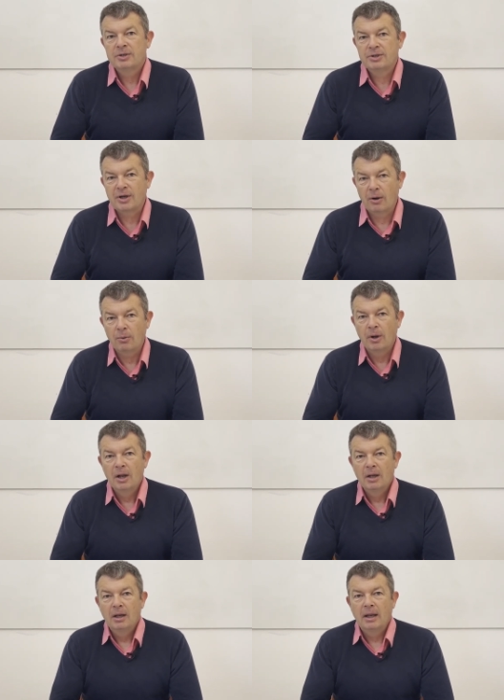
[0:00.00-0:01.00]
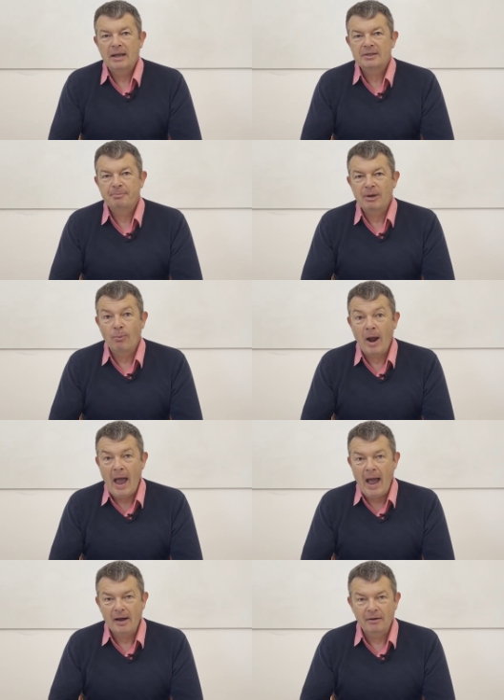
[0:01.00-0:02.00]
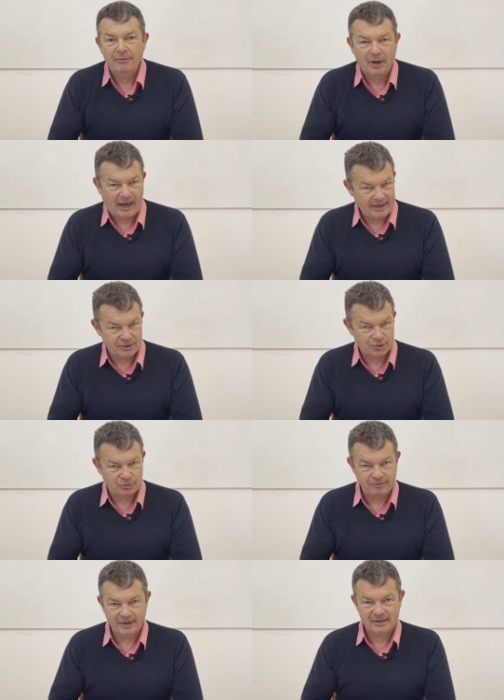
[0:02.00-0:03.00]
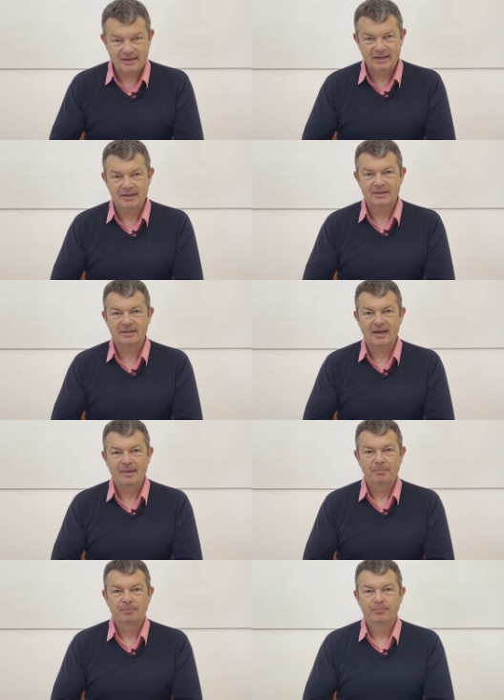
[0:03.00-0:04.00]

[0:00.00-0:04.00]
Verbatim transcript: So let's beware of the catastrophic tendency.